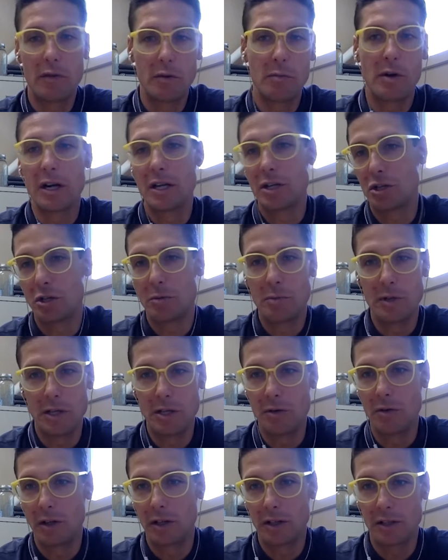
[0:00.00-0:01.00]
everybody
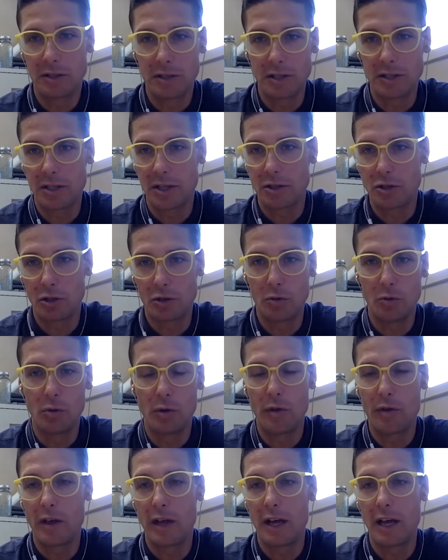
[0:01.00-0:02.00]
should be doing this. It's such a
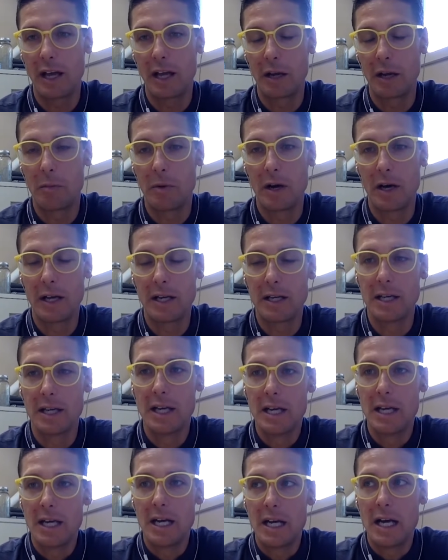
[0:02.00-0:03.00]
cool thing.
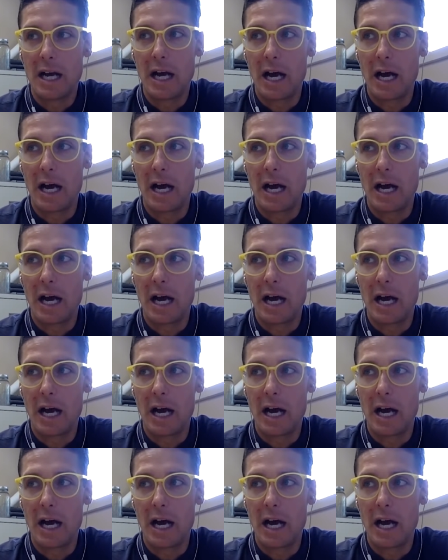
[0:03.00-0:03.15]
But